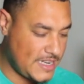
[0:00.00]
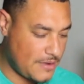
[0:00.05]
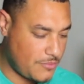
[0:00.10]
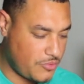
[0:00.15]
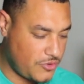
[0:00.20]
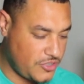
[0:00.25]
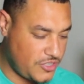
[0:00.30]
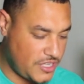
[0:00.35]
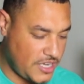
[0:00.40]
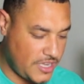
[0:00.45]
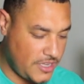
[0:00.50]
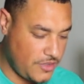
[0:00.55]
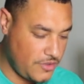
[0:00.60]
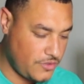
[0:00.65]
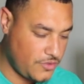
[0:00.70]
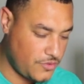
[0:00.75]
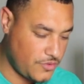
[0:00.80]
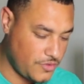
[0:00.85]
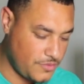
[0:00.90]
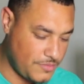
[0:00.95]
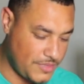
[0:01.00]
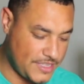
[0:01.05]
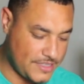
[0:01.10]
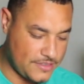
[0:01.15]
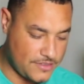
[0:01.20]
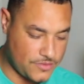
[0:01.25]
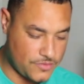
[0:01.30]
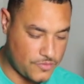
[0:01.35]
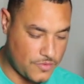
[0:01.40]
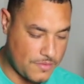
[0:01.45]
I appreciate you doing
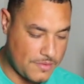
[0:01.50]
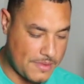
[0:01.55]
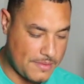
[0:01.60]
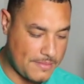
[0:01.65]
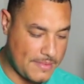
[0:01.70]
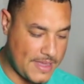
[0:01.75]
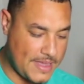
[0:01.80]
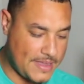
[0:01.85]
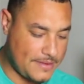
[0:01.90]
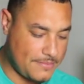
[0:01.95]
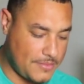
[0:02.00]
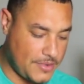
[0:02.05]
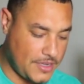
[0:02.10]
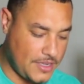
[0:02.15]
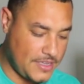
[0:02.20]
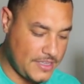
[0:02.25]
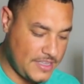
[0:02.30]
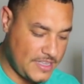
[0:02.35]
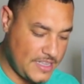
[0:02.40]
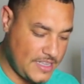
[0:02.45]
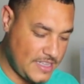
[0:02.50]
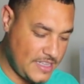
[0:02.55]
business with me, man. But